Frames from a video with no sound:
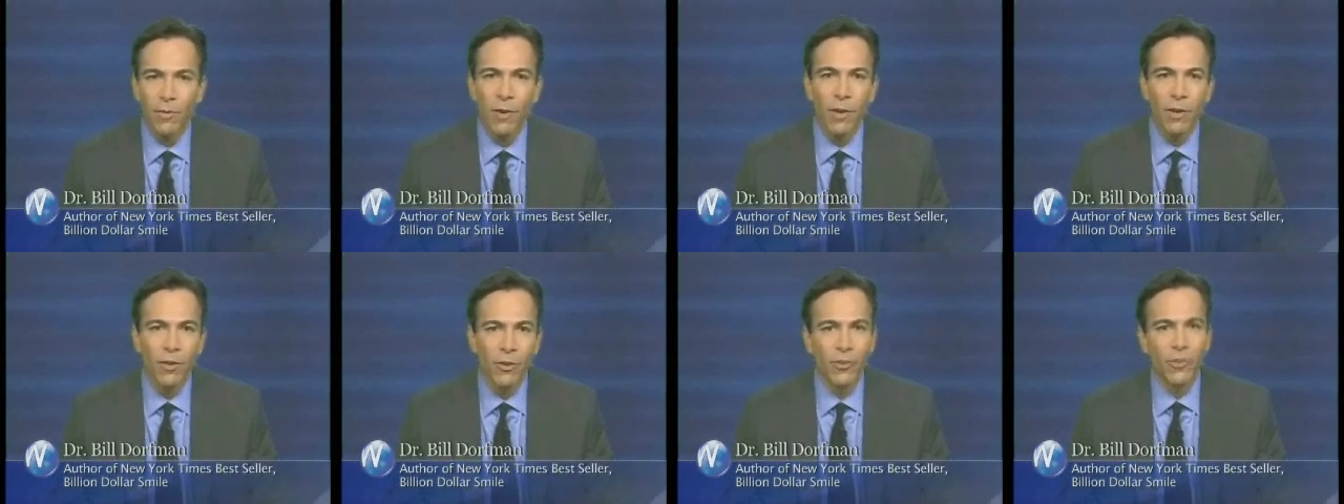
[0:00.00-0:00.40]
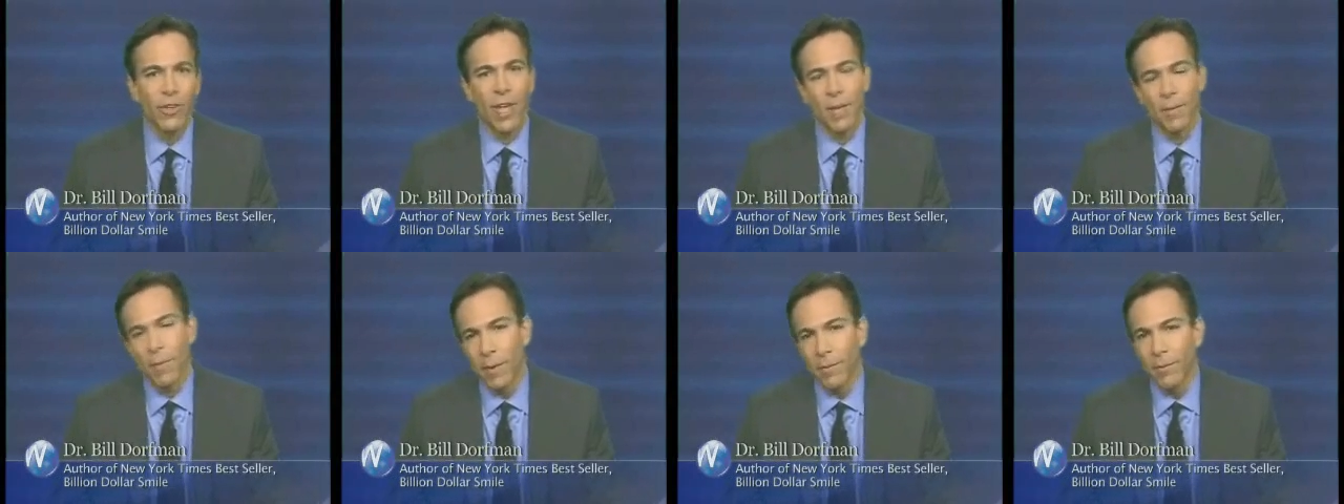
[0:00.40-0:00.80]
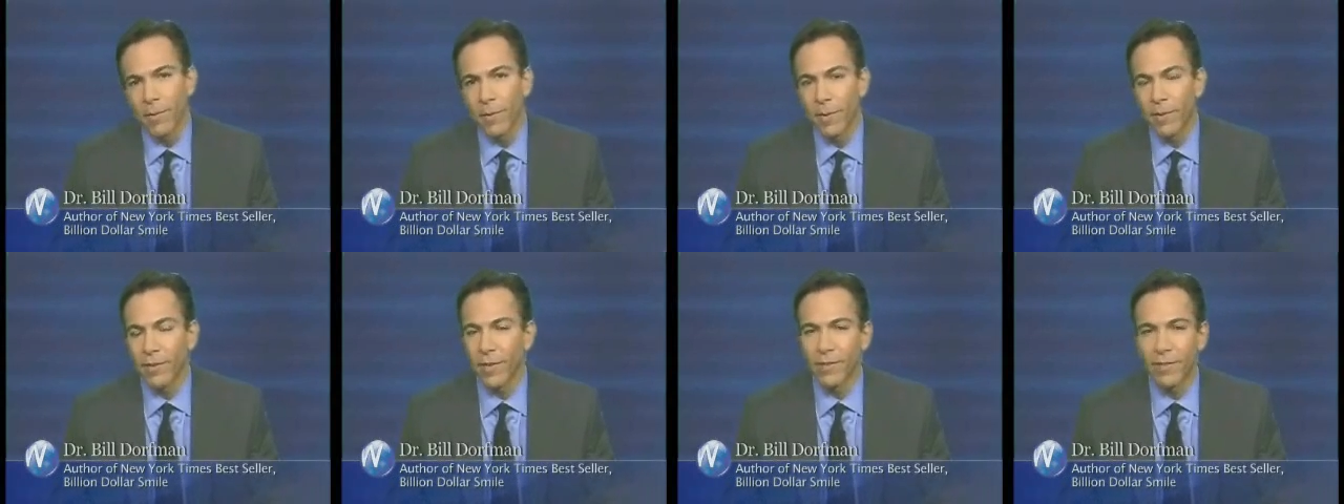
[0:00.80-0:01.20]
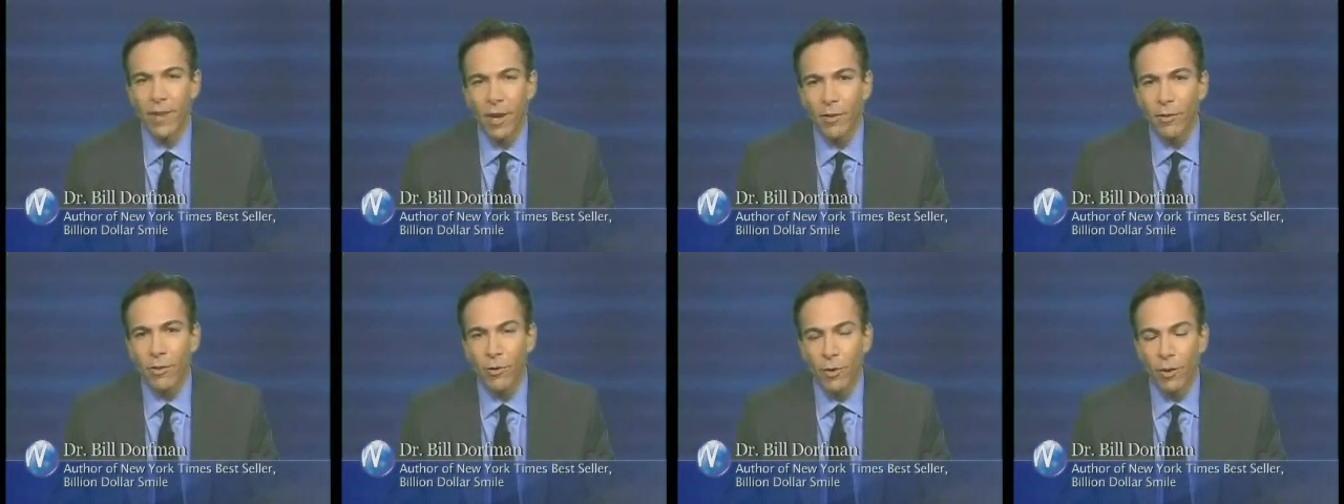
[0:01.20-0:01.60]
Farnoosh came up to me and said,
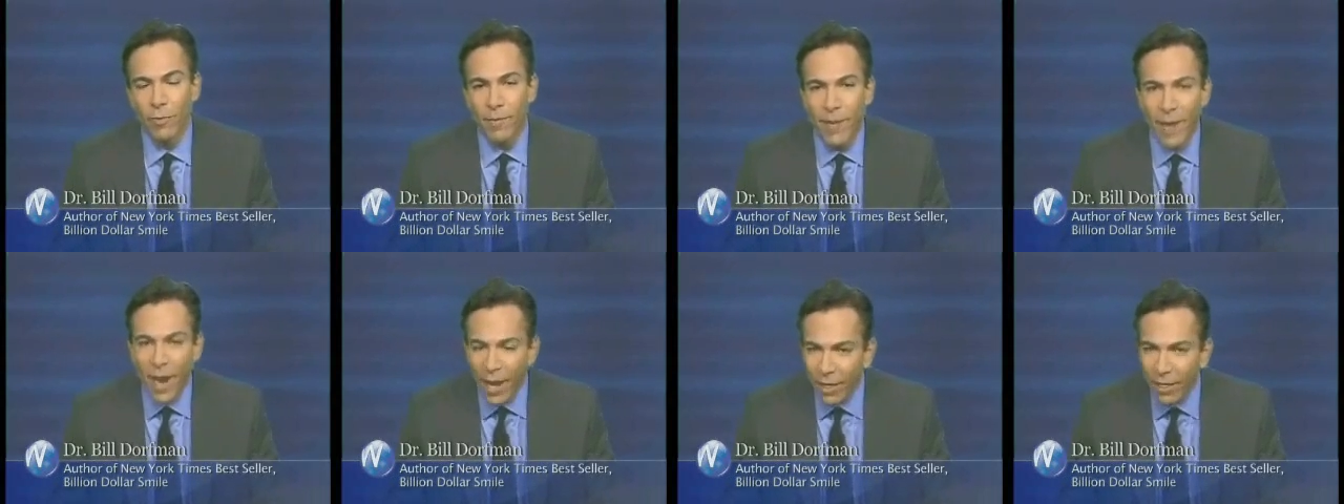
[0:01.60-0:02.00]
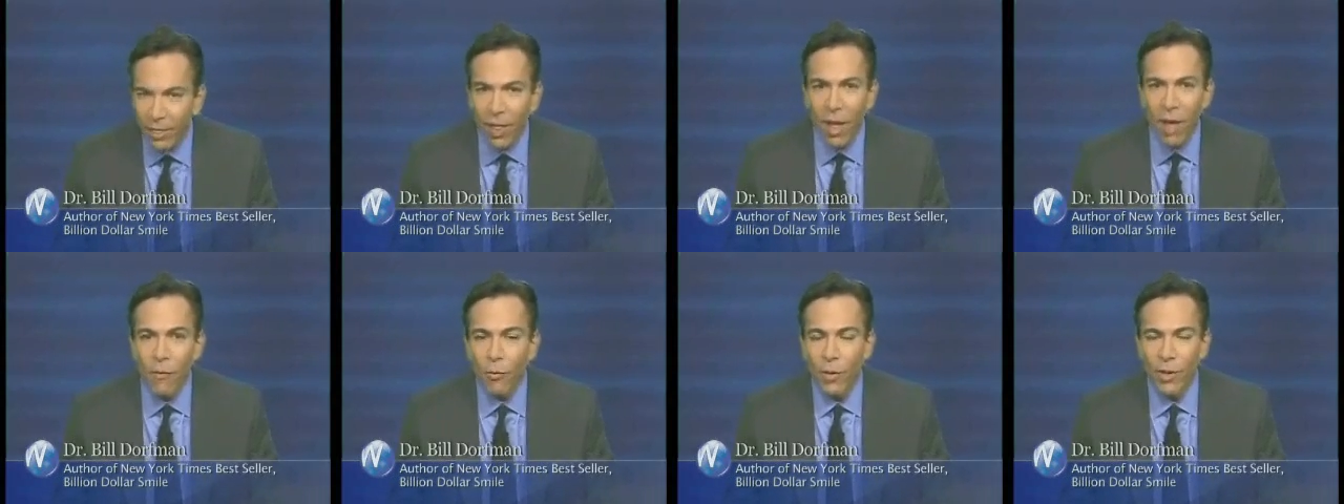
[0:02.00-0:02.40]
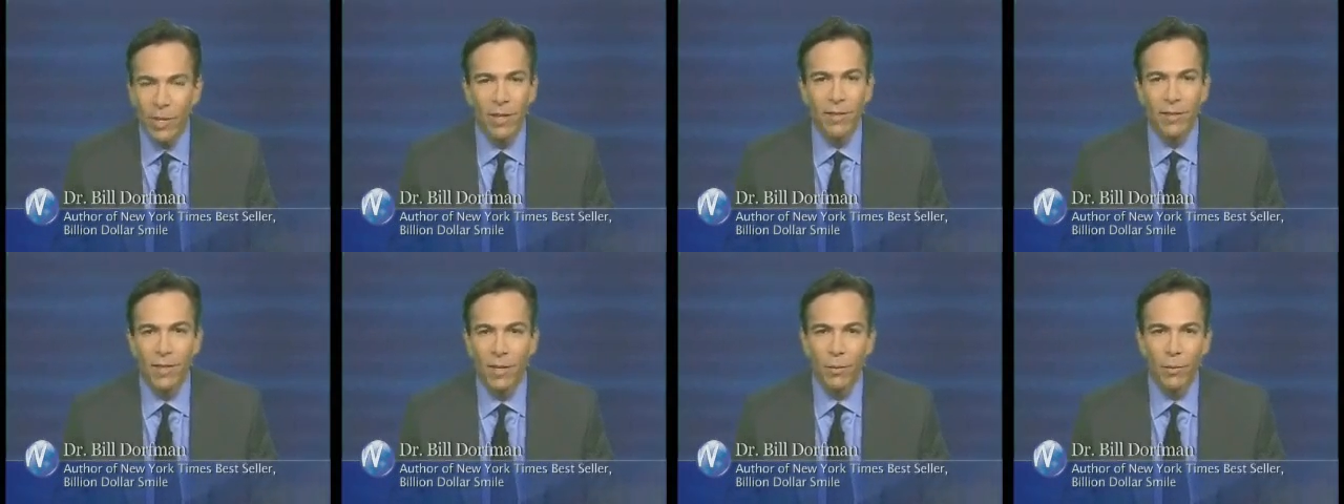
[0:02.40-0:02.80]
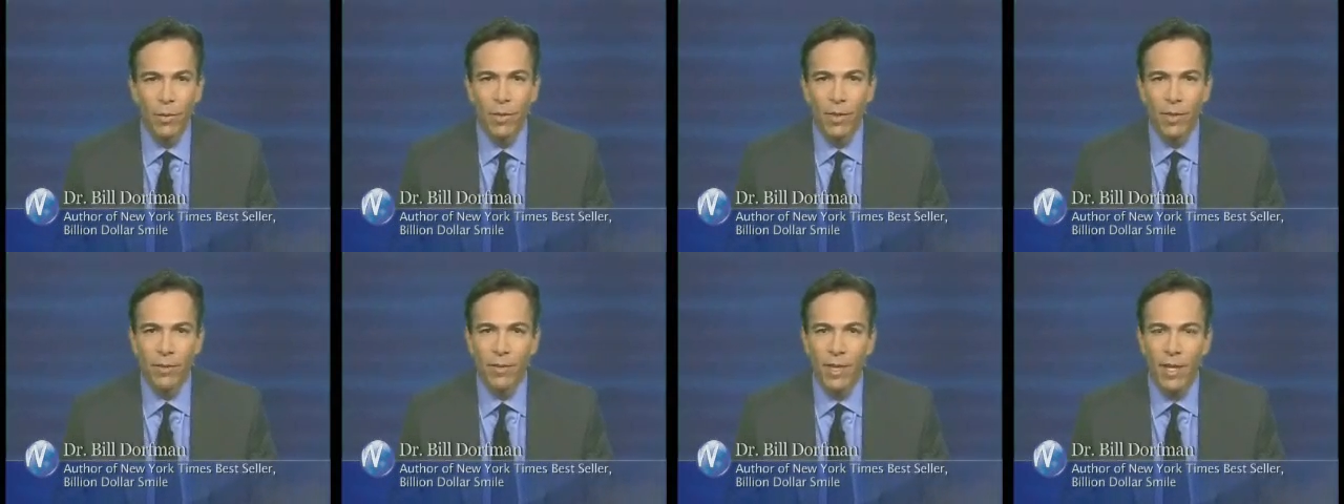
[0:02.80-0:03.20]
Dr. Dorfman, I love what you did
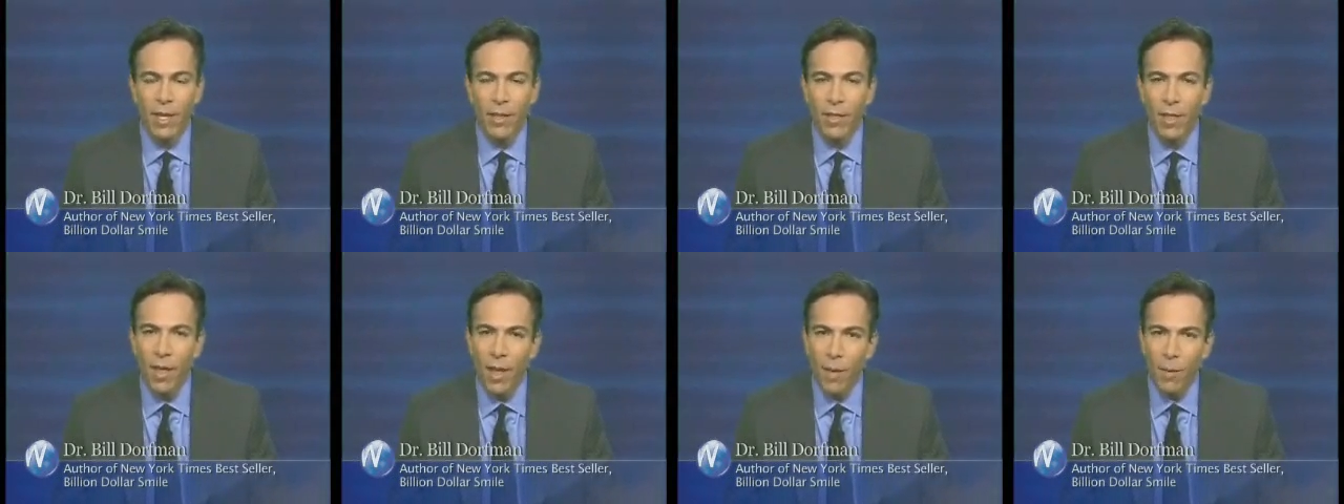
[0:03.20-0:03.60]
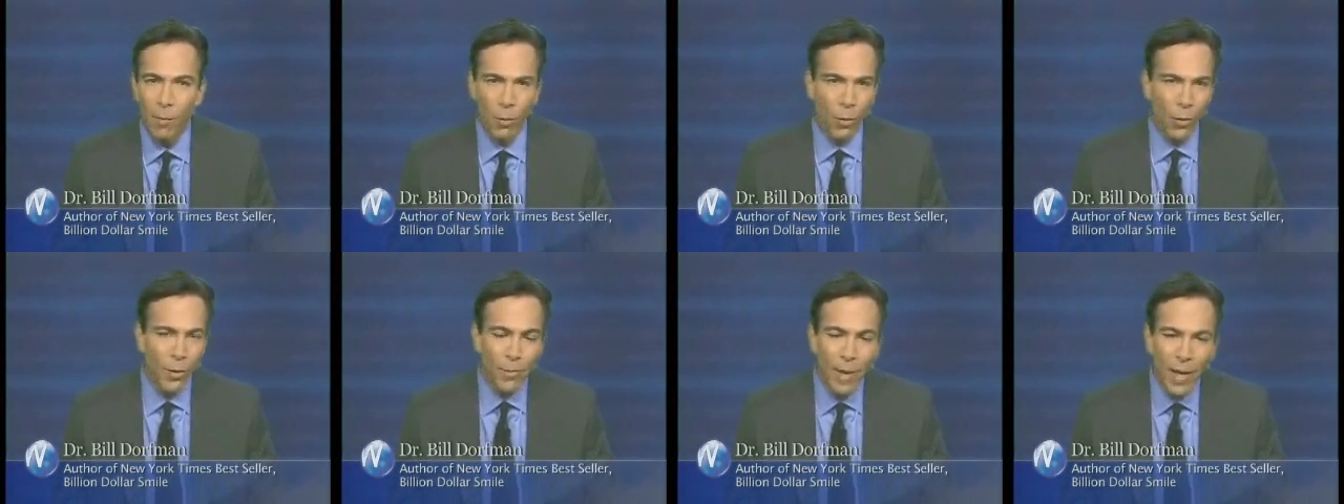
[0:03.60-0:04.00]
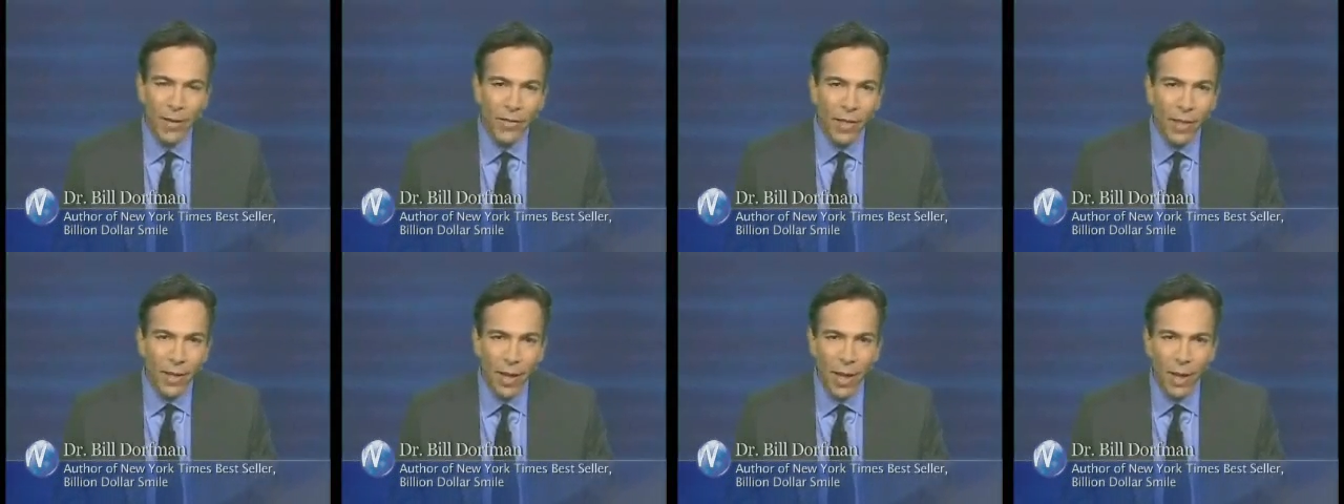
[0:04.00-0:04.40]
with the teeth, but what about the